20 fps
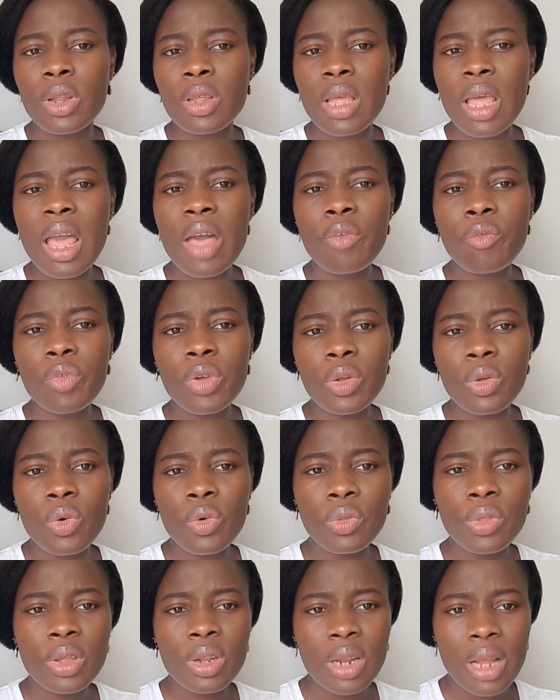every
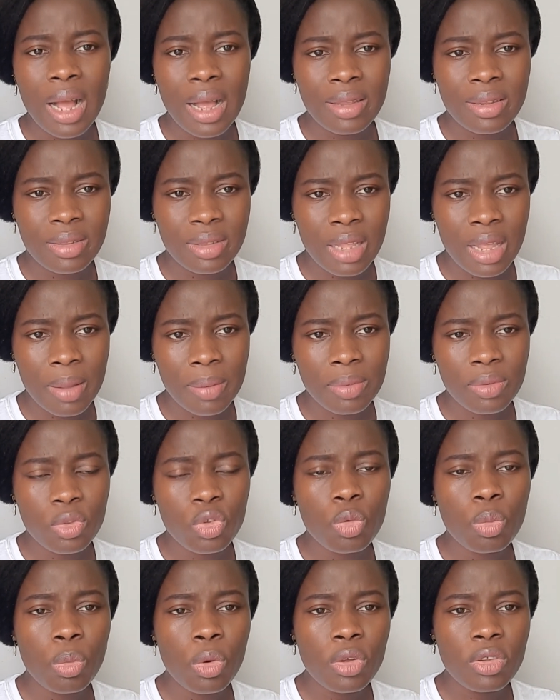good thing has steps.
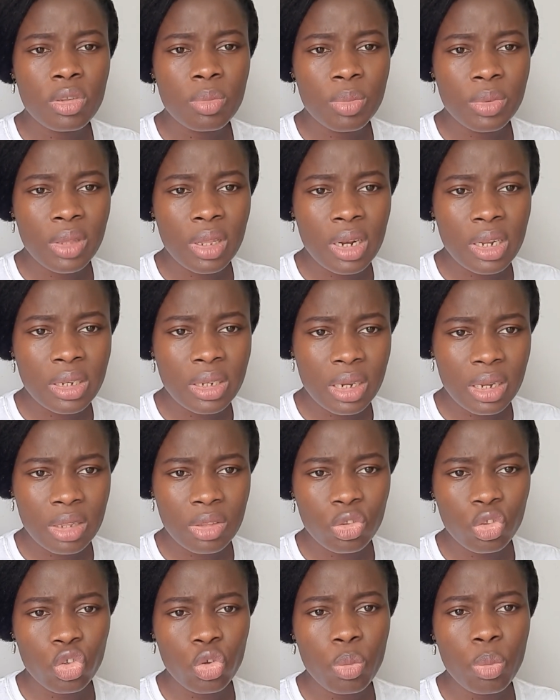You must be
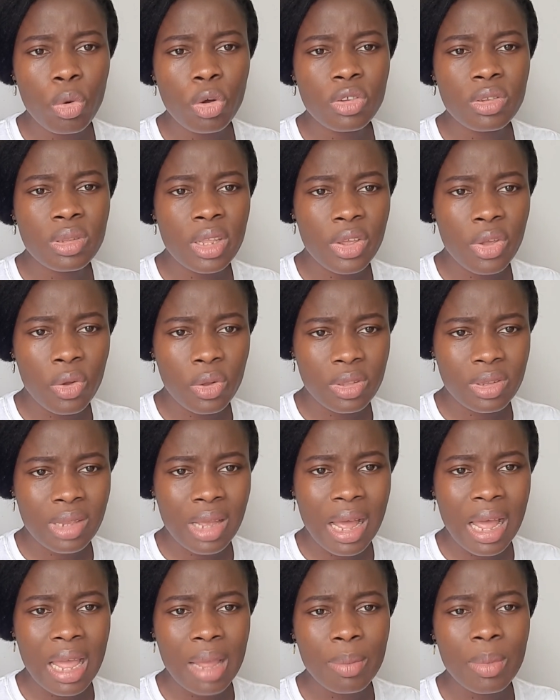diligent, you must take your
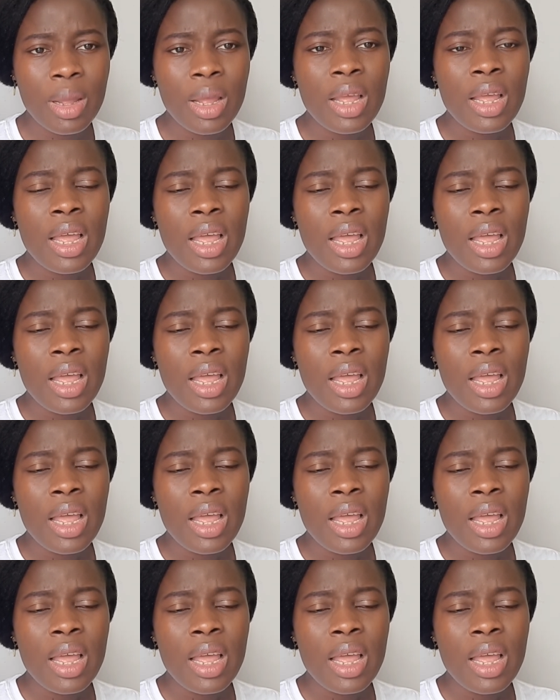time,